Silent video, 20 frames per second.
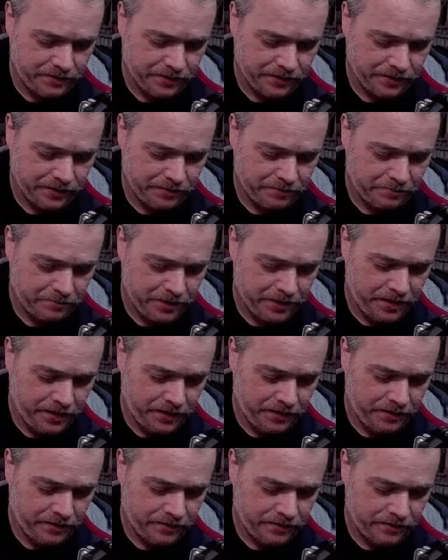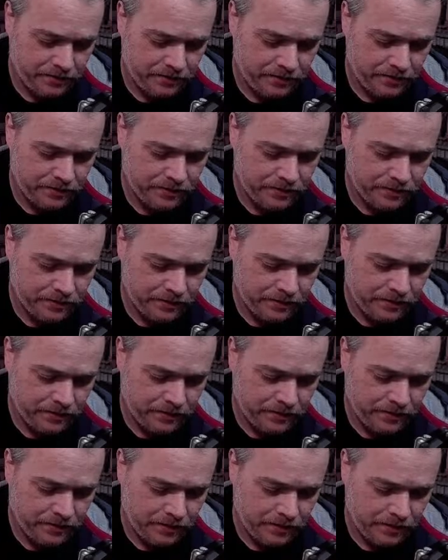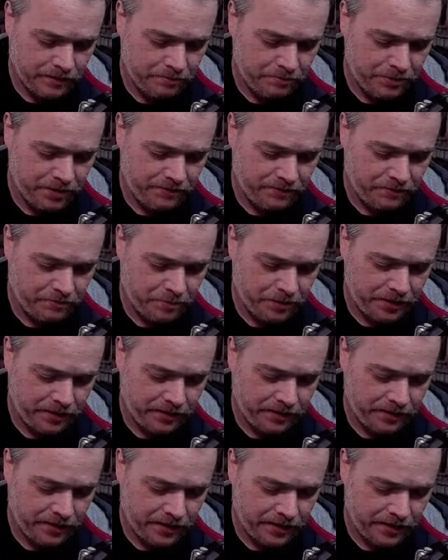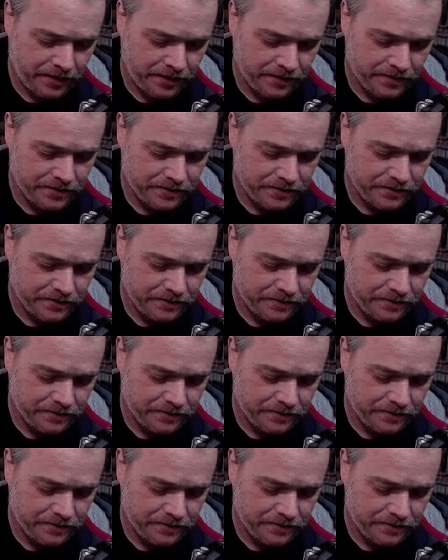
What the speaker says: it can be a bit of a pain in the ass.